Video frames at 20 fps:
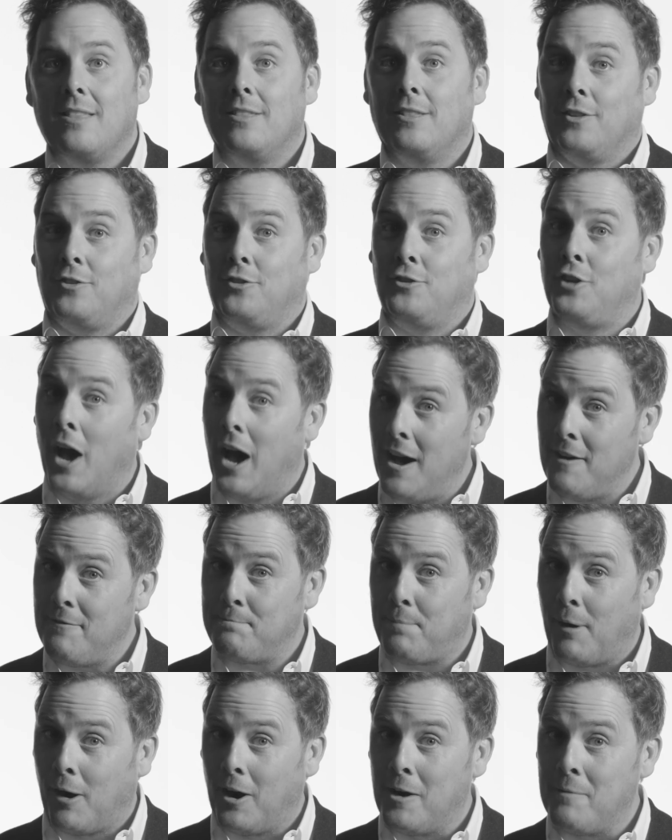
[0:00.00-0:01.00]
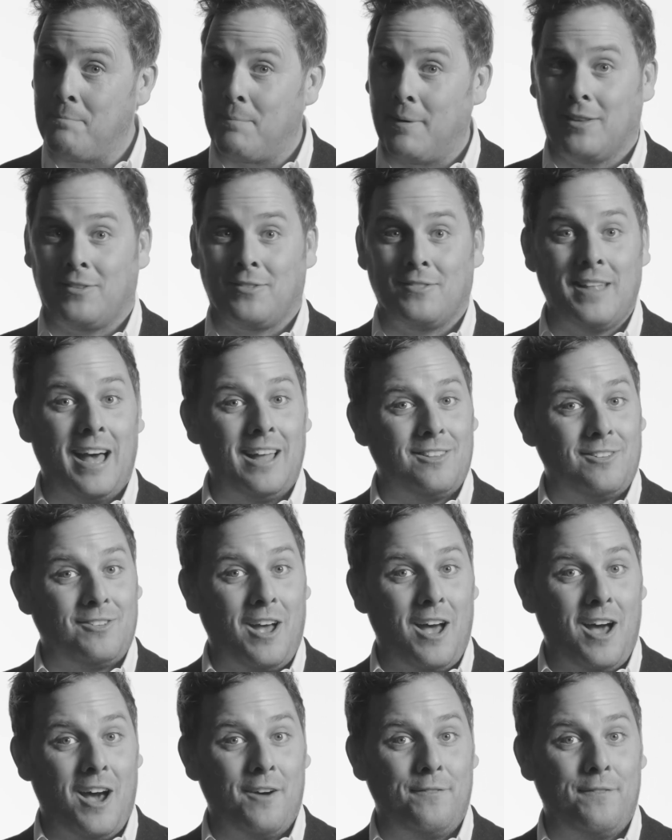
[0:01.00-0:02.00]
The tough part, but it's not
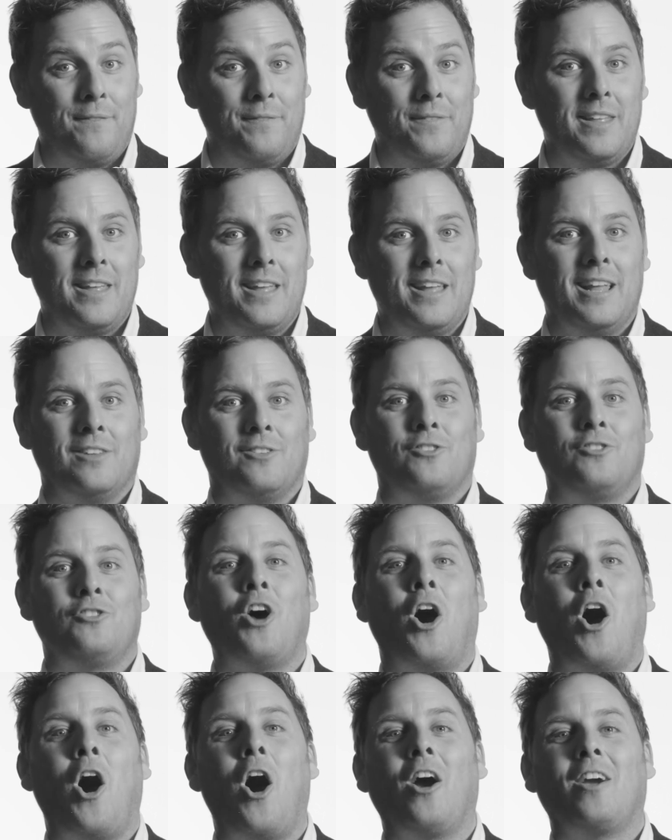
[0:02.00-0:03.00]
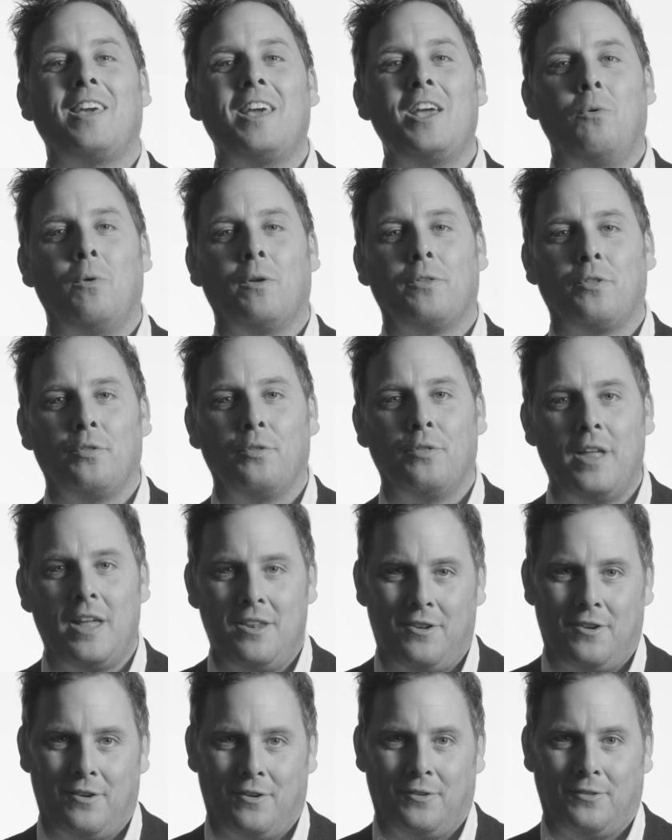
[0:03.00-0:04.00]
tough, it's talking with
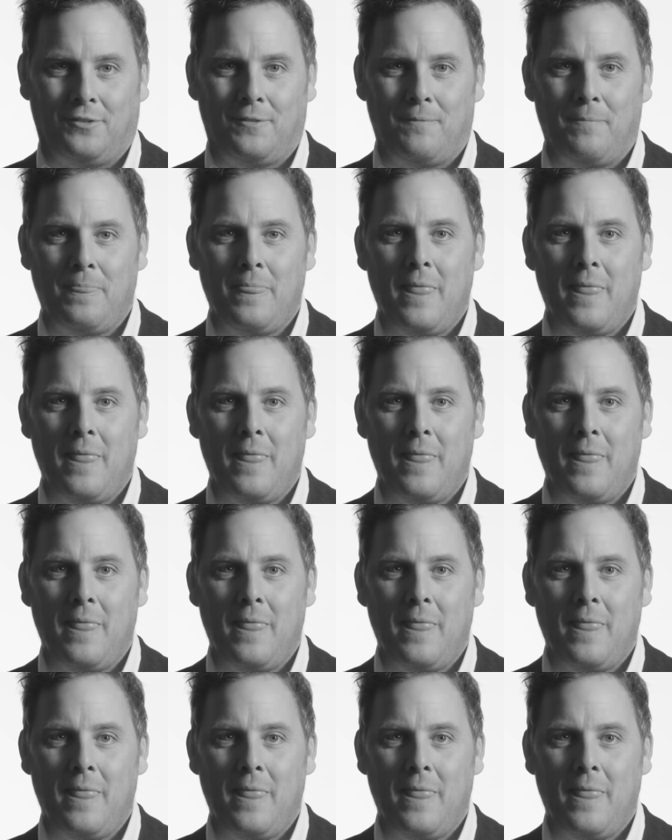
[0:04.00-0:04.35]
lenders.